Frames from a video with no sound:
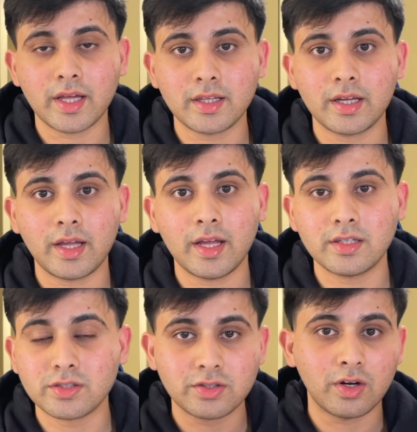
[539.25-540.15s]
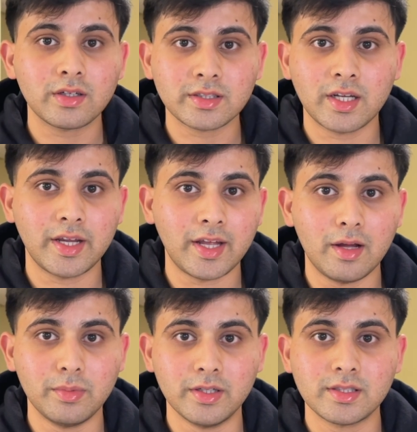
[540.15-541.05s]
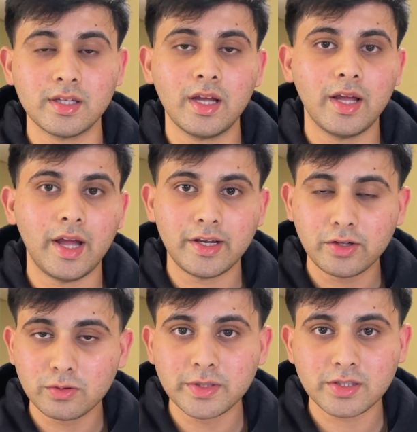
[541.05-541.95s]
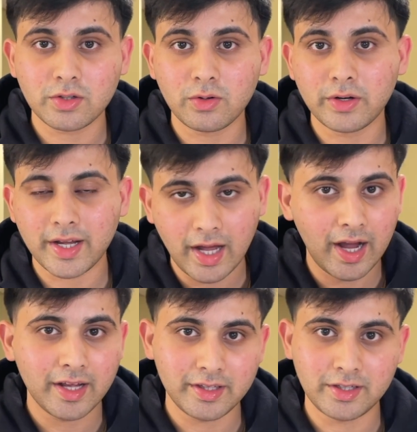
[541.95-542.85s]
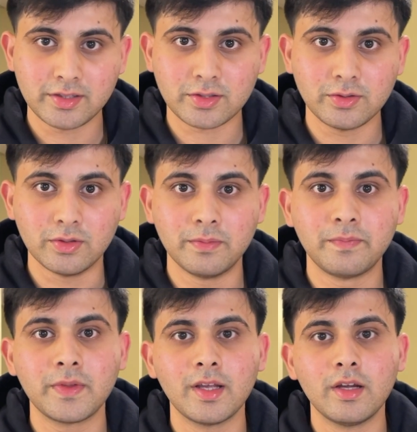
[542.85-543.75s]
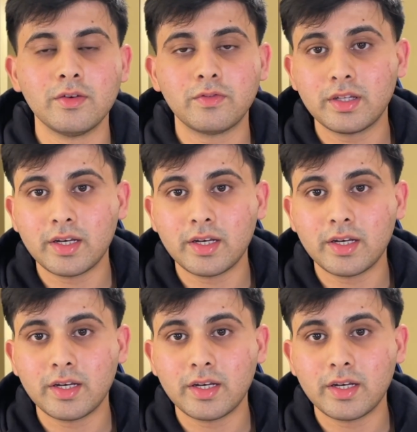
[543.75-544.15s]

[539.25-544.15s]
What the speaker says: ethic and strong studying habits, and you'll be scoring highly in school. For the